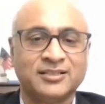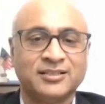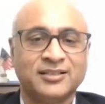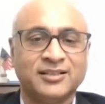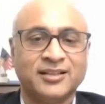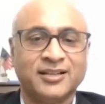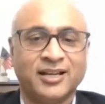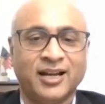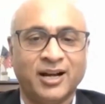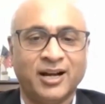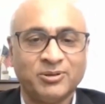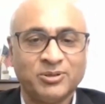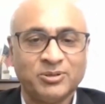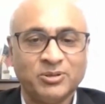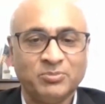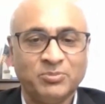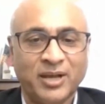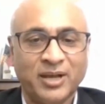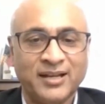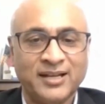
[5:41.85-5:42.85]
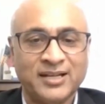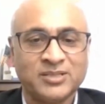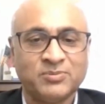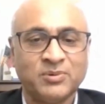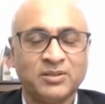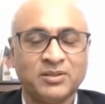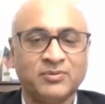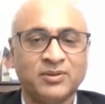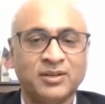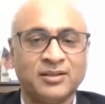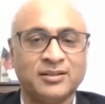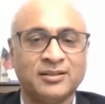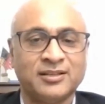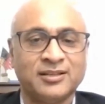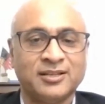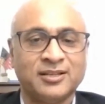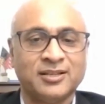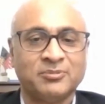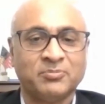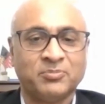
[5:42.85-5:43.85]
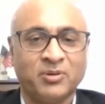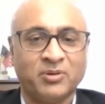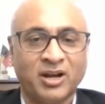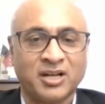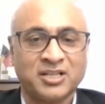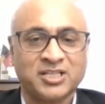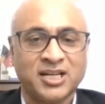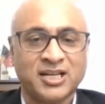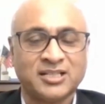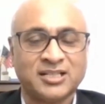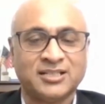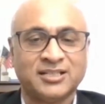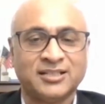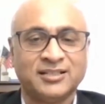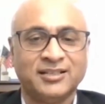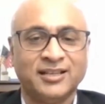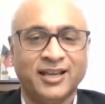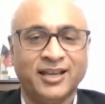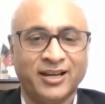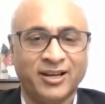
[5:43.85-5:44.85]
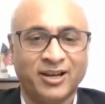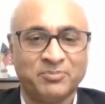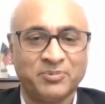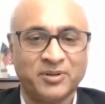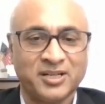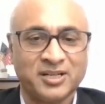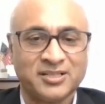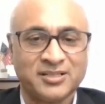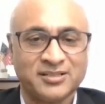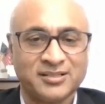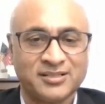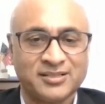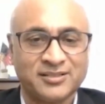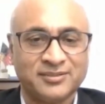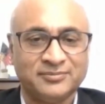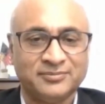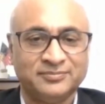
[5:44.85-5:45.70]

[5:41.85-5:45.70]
and how do you balance between project and operations.